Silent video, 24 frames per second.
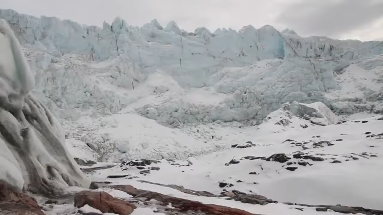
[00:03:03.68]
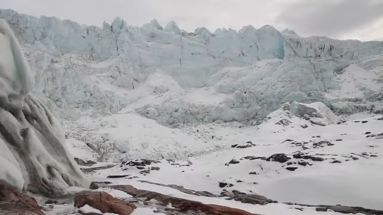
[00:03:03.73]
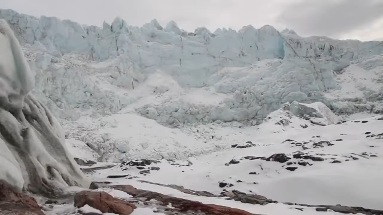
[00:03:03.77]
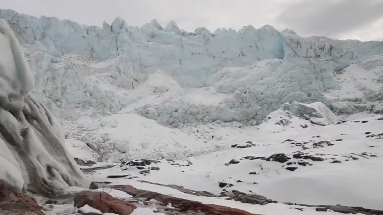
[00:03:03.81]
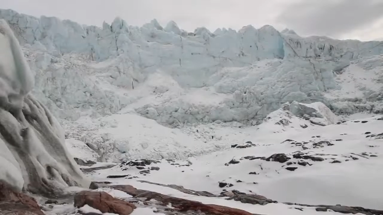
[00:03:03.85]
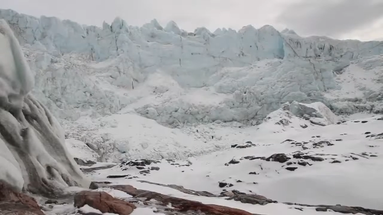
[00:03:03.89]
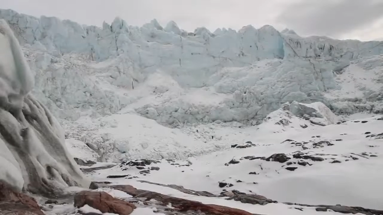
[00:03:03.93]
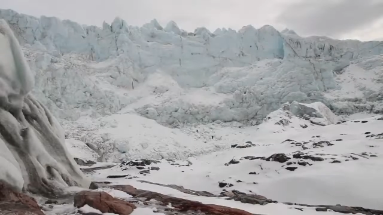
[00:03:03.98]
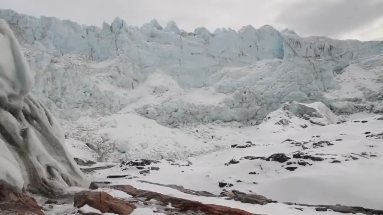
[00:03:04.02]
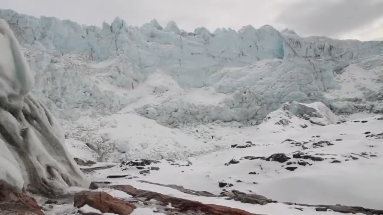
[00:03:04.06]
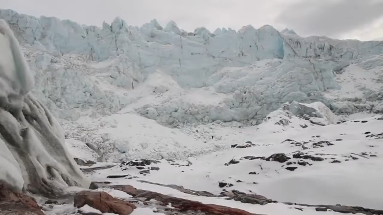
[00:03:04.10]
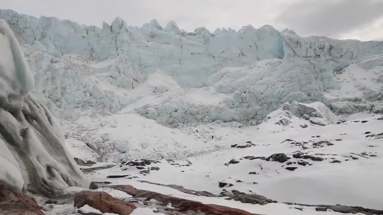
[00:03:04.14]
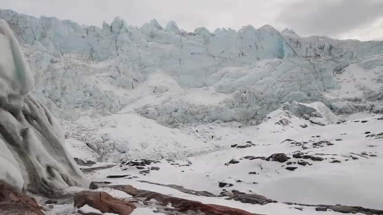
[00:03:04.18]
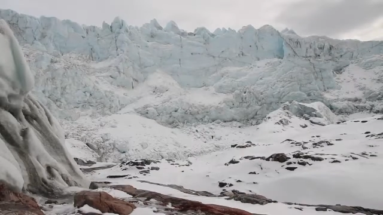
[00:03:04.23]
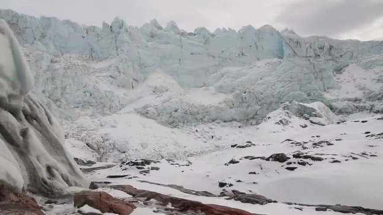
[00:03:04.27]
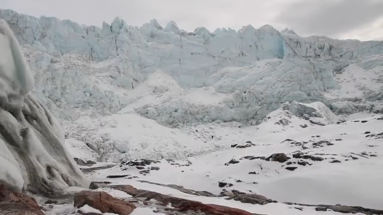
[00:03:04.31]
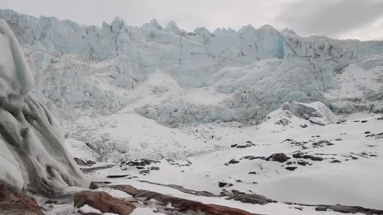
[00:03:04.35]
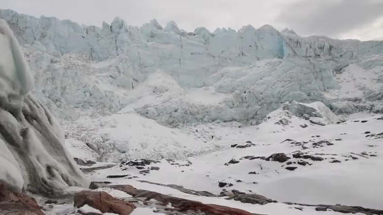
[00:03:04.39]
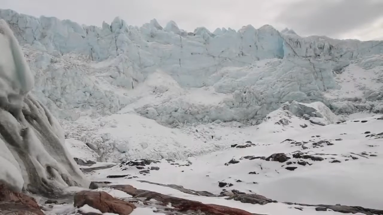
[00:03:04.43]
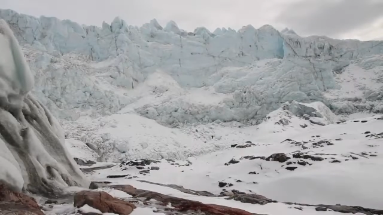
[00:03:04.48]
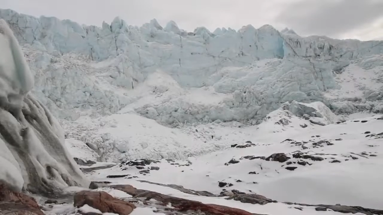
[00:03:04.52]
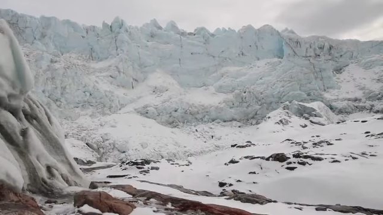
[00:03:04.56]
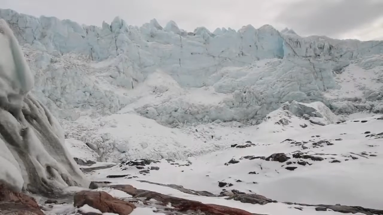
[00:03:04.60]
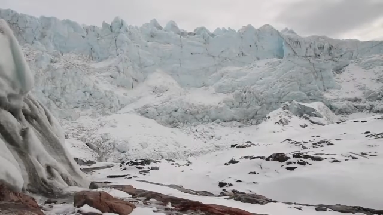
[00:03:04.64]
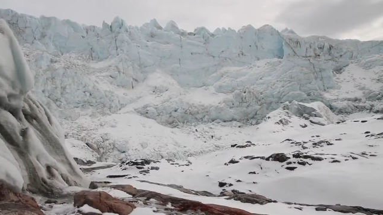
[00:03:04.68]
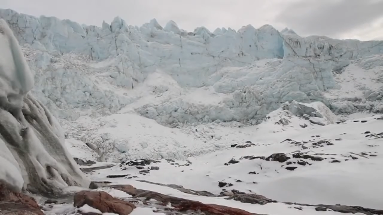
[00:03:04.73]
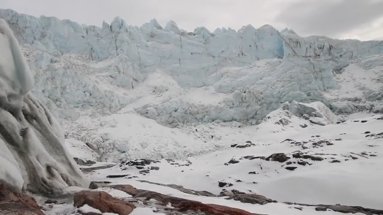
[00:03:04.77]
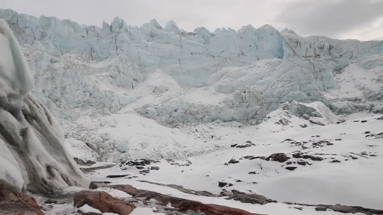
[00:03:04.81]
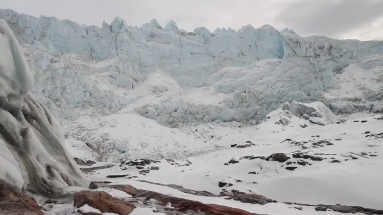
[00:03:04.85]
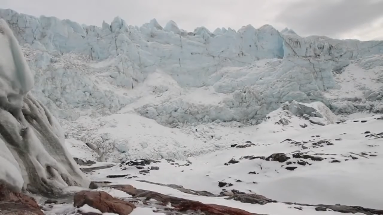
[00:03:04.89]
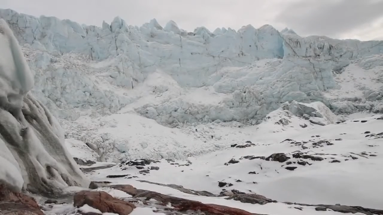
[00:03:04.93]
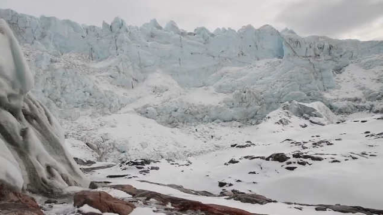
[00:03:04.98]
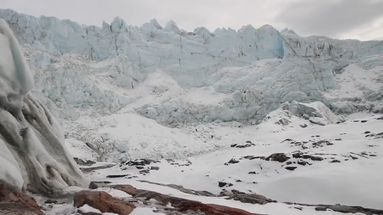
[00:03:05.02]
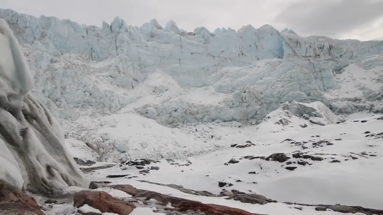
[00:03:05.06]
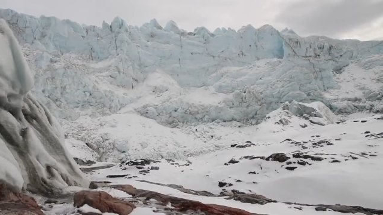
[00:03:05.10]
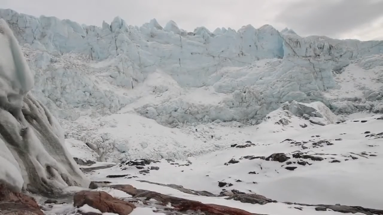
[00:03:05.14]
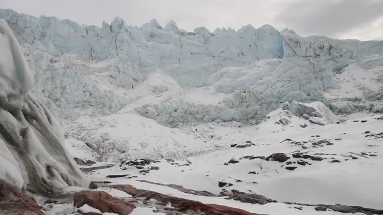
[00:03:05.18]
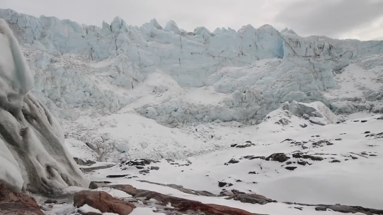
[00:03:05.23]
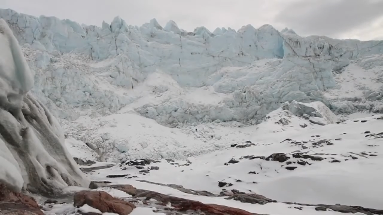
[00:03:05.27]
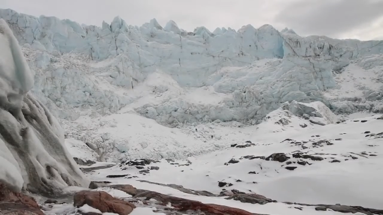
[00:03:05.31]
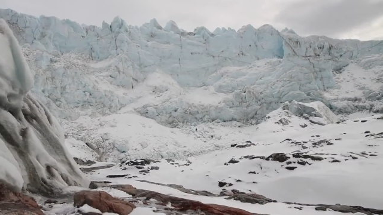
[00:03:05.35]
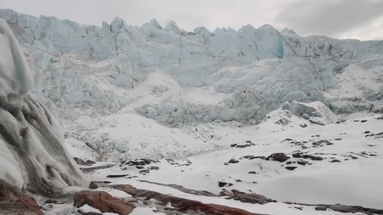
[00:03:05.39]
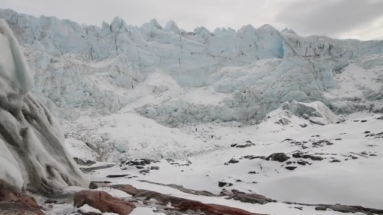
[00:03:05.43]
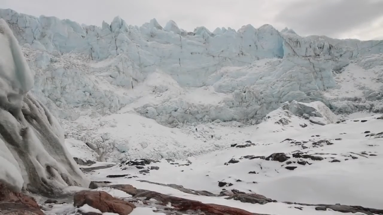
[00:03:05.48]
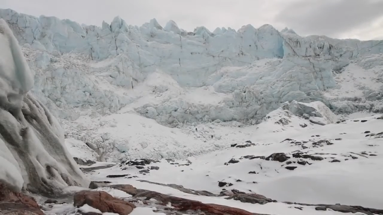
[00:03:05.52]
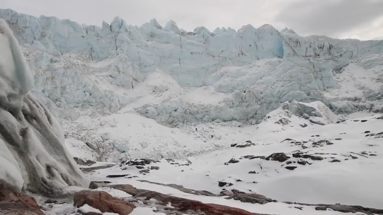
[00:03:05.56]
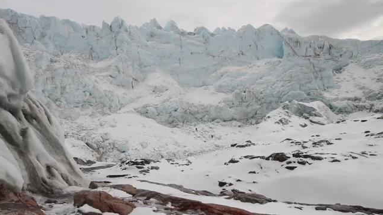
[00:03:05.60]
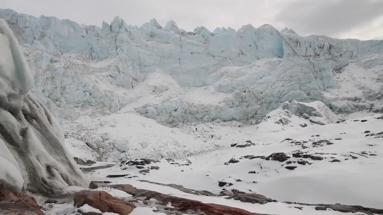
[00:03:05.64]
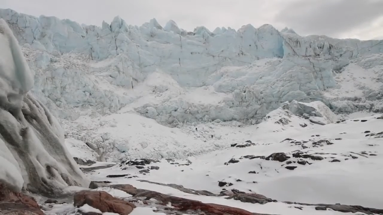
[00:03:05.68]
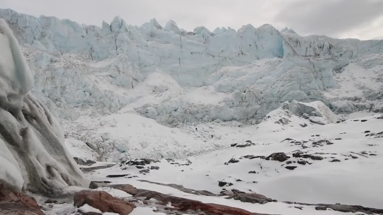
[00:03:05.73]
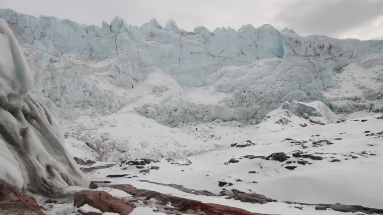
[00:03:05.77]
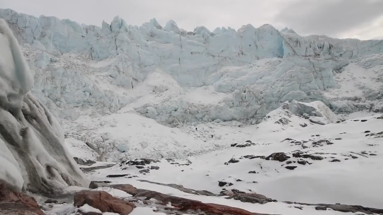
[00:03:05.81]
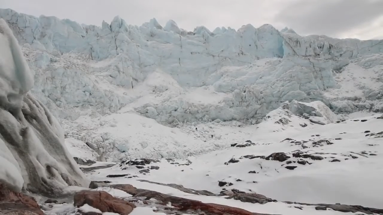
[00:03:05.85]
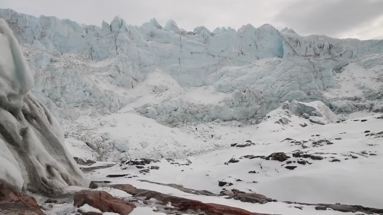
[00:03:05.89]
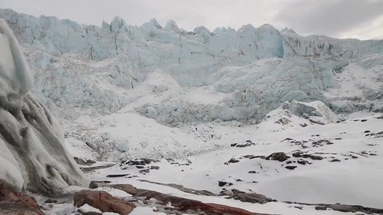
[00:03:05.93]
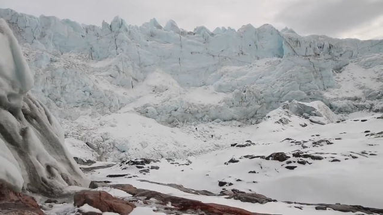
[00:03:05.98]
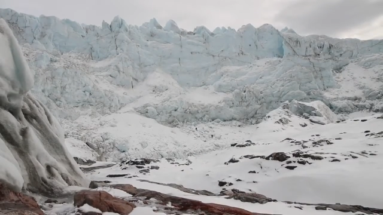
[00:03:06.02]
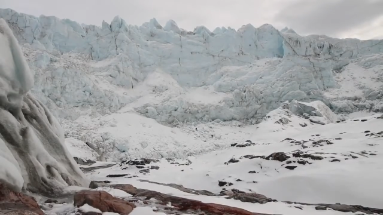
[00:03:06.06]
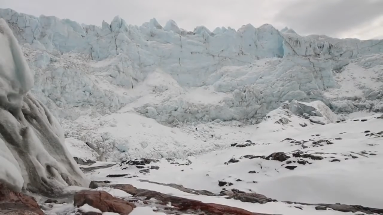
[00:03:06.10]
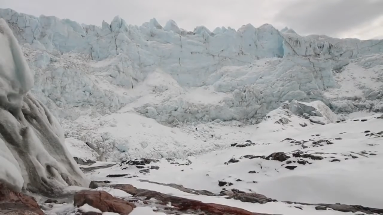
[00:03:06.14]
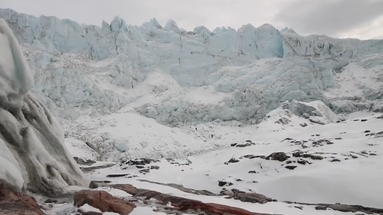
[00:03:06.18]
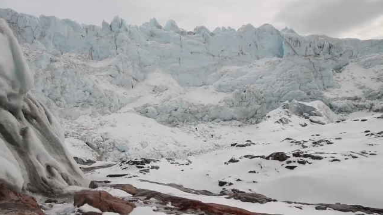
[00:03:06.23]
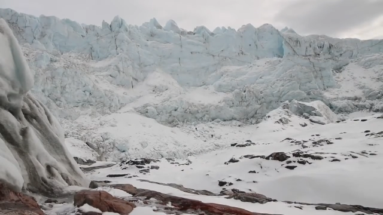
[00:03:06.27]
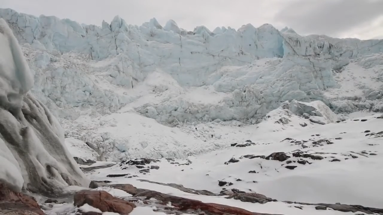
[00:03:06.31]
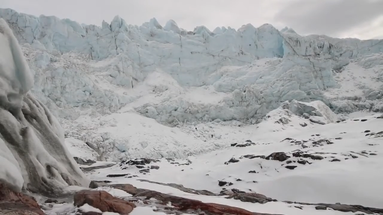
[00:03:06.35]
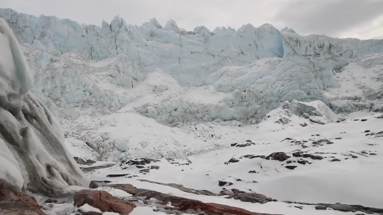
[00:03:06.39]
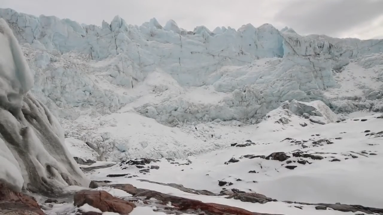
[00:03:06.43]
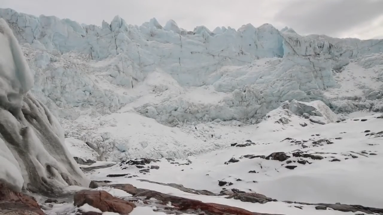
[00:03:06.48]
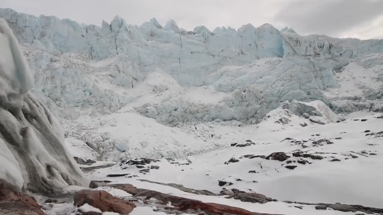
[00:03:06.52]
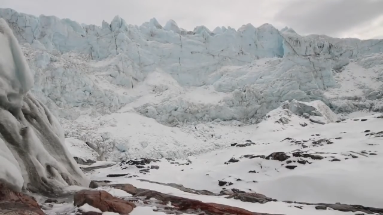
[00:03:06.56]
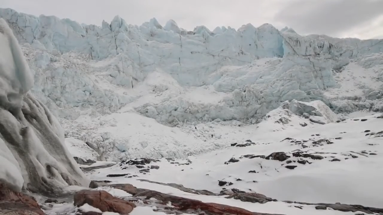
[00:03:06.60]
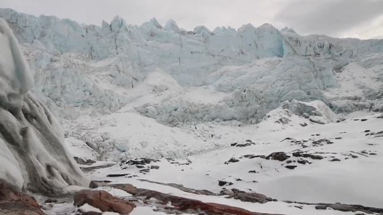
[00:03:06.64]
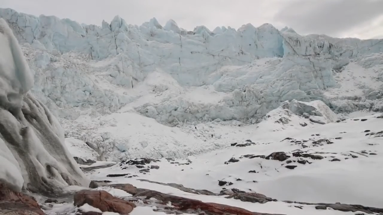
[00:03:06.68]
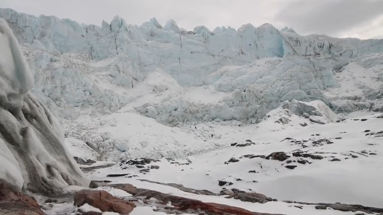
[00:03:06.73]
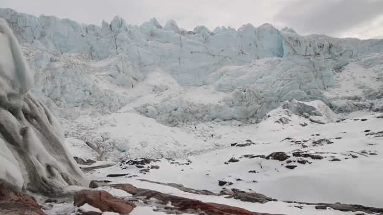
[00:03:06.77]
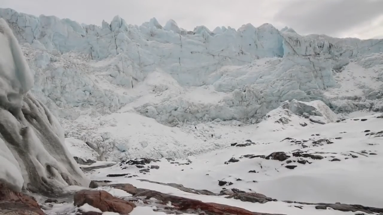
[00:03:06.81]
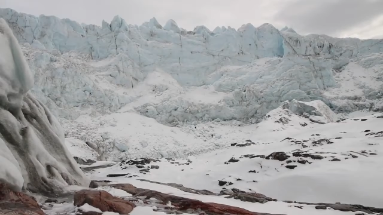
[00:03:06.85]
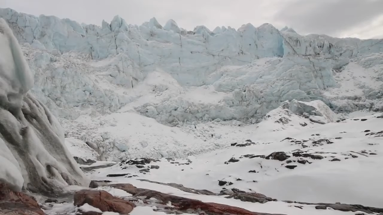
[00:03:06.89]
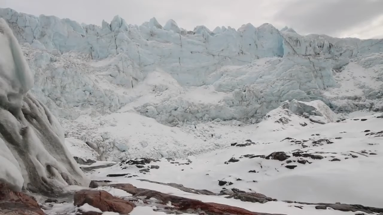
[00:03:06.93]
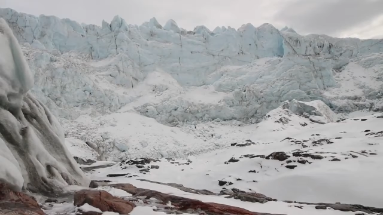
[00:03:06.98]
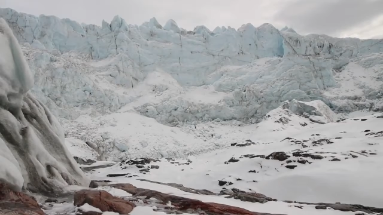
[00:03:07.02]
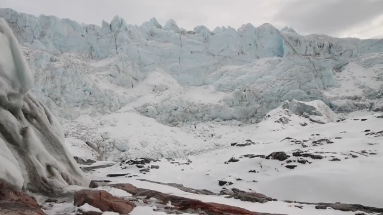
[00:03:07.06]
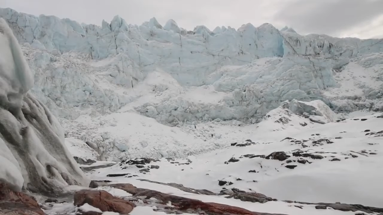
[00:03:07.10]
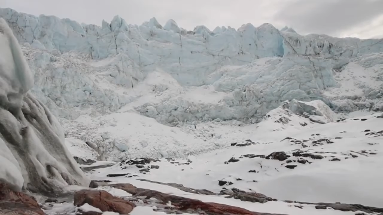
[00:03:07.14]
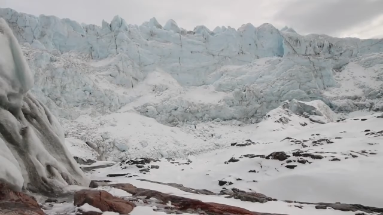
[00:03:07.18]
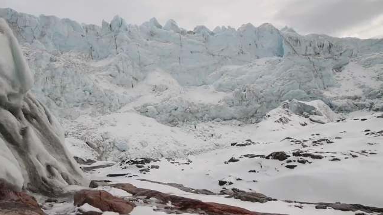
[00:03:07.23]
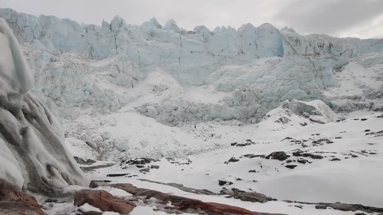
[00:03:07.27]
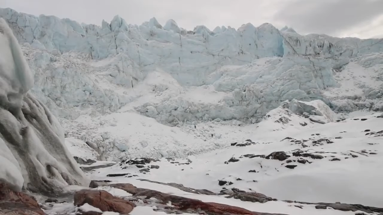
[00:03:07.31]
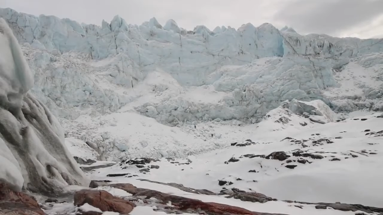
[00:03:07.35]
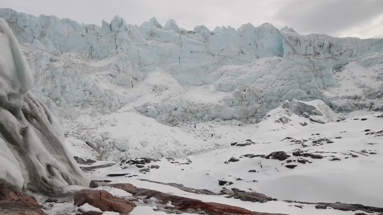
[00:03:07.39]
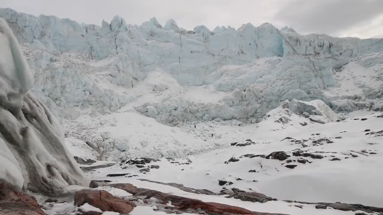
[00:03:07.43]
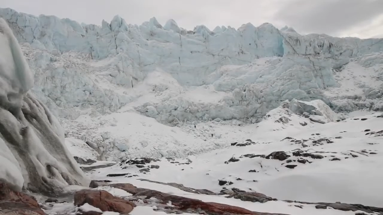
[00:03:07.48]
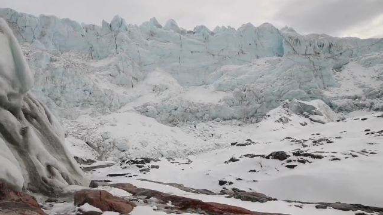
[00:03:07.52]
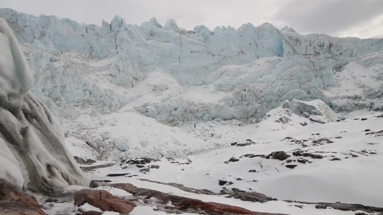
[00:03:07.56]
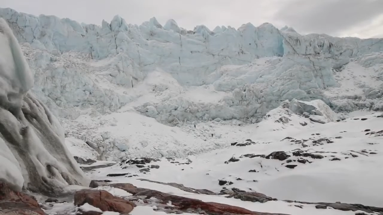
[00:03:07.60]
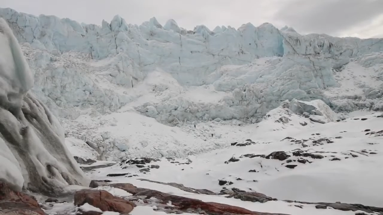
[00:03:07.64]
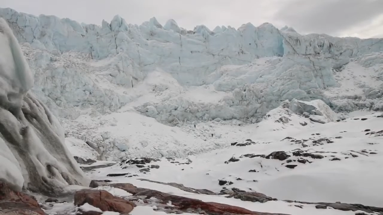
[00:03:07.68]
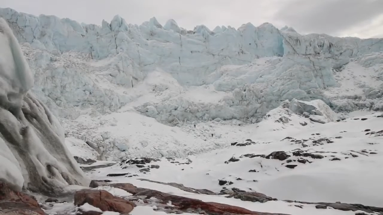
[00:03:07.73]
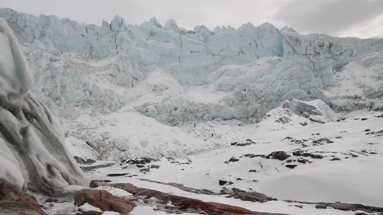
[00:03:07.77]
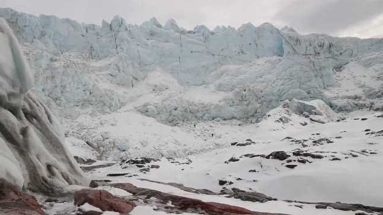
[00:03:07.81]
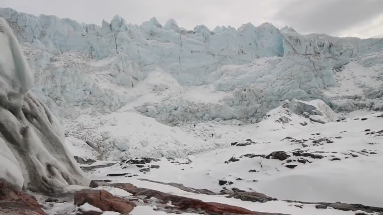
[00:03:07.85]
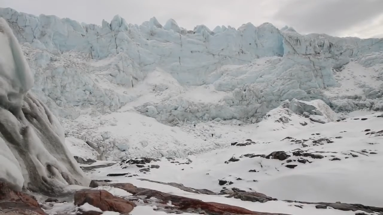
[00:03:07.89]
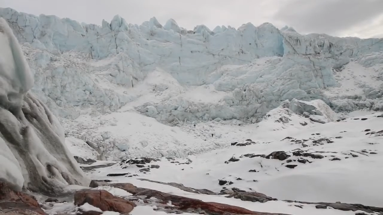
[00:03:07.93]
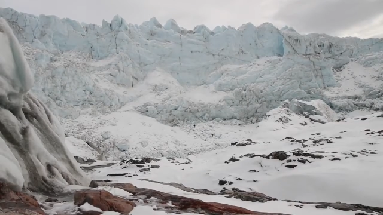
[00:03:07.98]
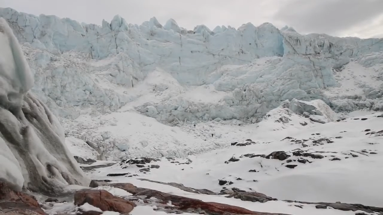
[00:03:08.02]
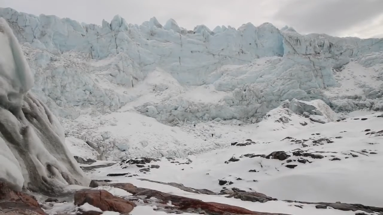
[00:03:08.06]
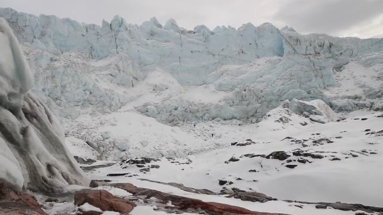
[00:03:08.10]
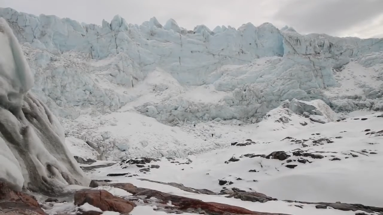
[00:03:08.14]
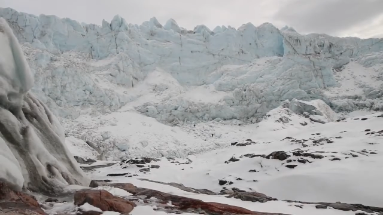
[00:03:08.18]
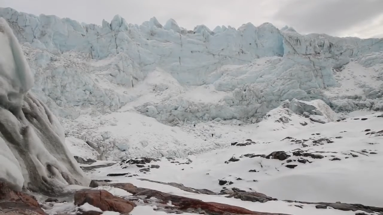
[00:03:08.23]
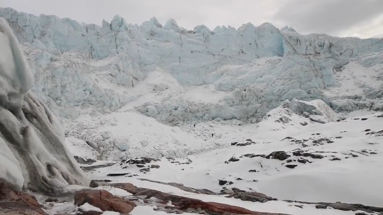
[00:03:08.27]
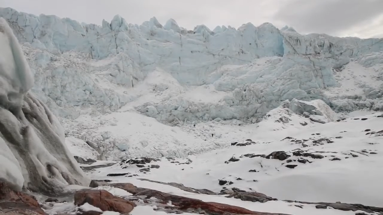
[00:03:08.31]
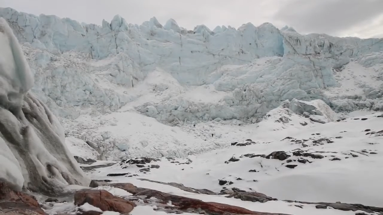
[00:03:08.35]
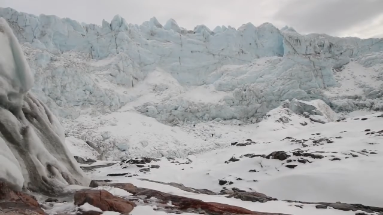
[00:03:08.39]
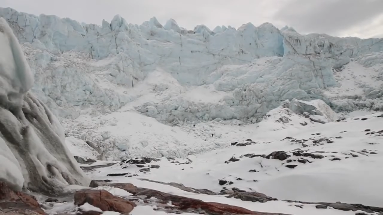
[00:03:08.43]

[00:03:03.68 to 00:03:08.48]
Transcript: (no speaker visible)